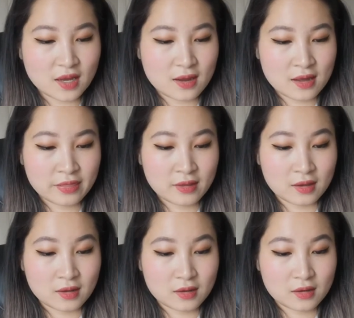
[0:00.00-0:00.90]
I
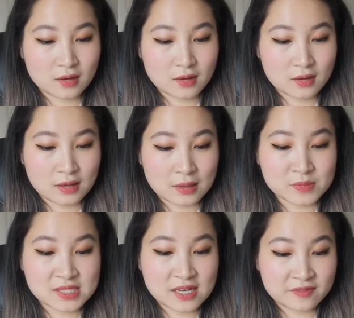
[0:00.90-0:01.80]
think I'm
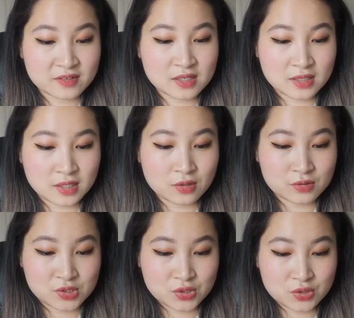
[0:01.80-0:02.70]
definitely going
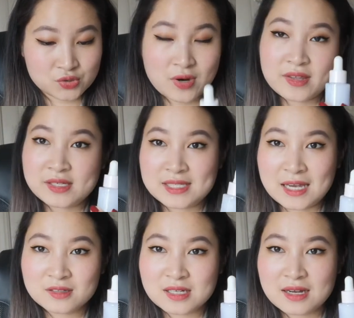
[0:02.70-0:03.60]
to try this
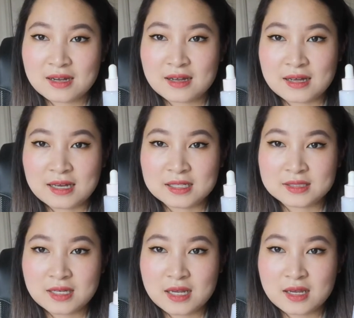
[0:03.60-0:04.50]
out
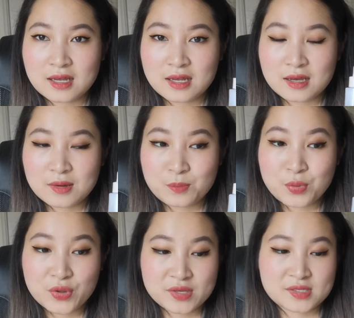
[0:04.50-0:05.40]
and
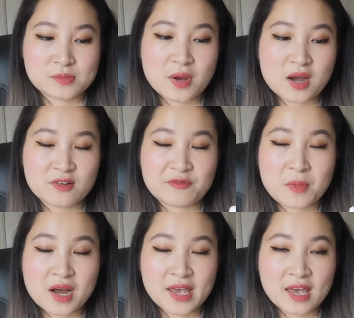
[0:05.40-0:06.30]
put this as part of
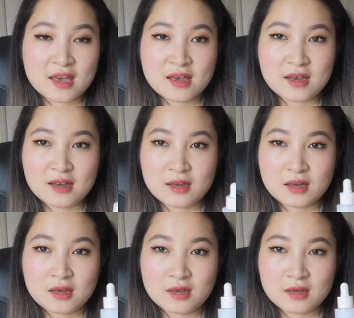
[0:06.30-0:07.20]
my
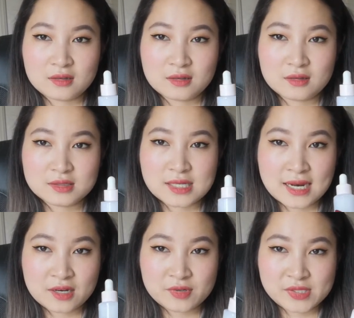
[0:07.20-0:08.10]
uh,
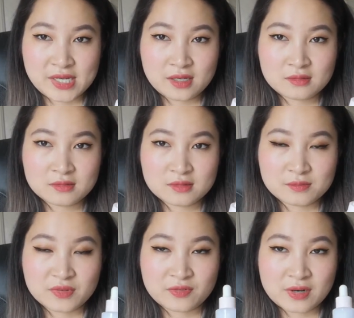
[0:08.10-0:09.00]
daily routine
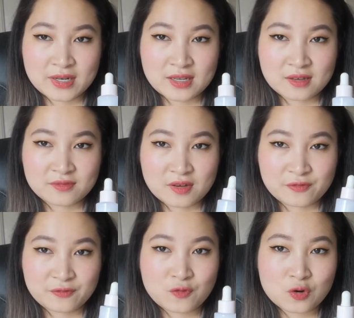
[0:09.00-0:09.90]
before I give a
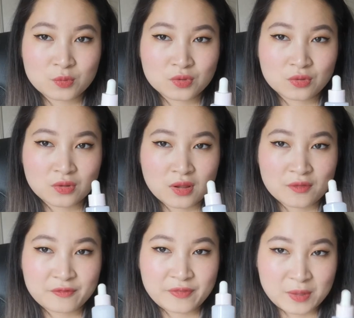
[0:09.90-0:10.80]
formal
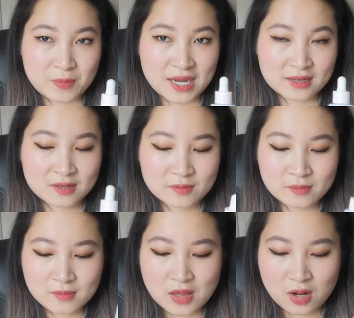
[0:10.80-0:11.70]
feedback
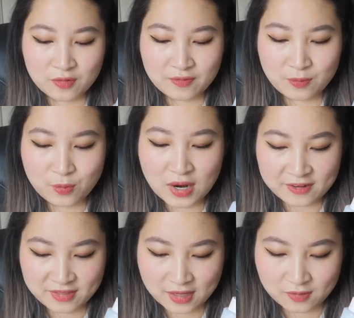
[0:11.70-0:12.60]
of what I
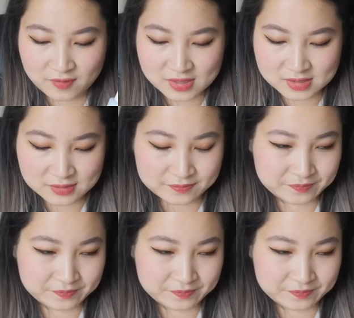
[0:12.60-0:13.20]
think of this.